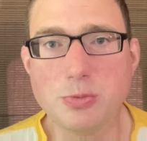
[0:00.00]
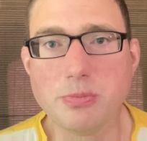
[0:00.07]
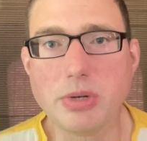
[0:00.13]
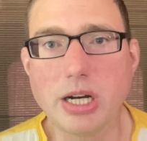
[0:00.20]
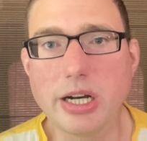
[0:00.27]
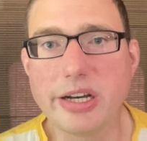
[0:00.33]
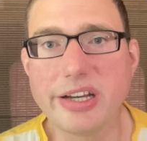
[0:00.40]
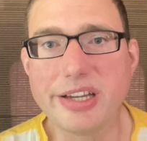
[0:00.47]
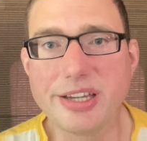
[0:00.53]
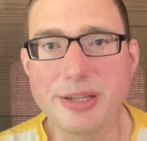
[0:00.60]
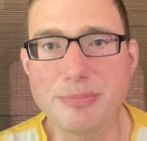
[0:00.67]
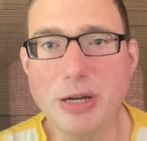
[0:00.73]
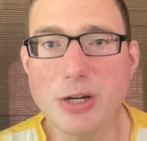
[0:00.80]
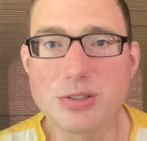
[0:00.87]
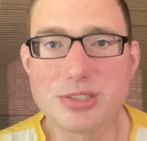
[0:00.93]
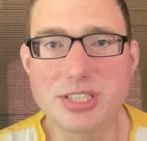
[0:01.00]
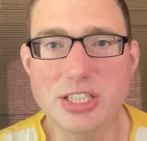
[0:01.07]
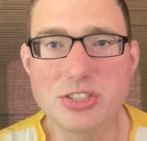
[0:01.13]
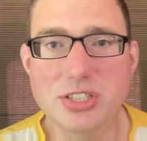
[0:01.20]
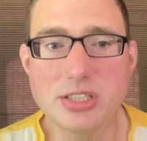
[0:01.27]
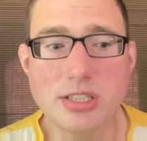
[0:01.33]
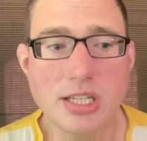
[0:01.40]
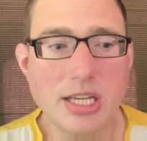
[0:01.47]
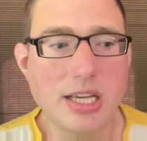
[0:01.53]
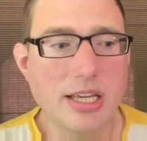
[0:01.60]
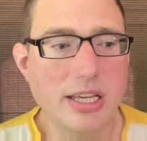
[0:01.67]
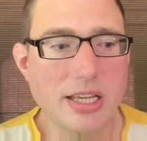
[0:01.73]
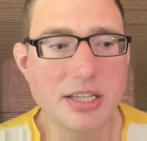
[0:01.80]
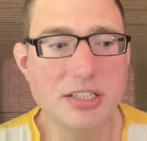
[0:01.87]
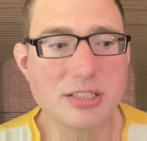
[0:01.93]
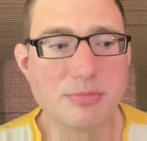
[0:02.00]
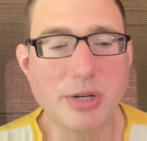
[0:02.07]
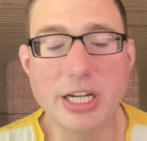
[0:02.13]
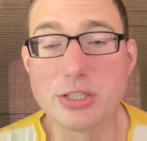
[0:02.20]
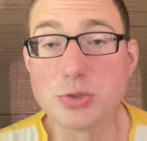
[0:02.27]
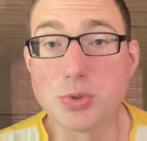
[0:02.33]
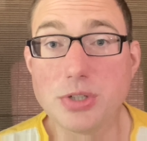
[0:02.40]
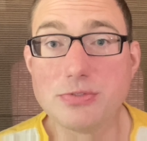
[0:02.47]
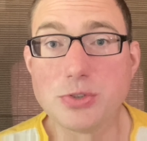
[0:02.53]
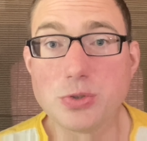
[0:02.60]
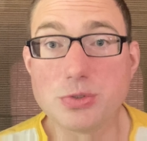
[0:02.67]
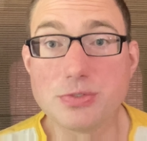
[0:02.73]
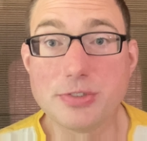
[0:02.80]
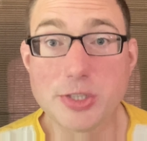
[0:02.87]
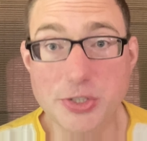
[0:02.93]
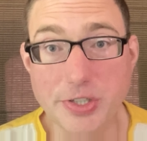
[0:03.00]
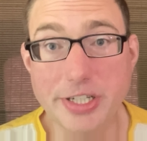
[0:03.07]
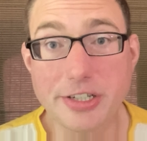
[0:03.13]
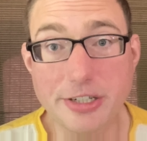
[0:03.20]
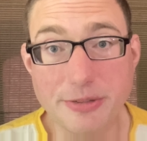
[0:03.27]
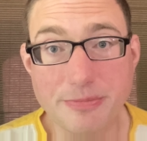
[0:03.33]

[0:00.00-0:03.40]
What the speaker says: my power station is my 12-volt refrigerator.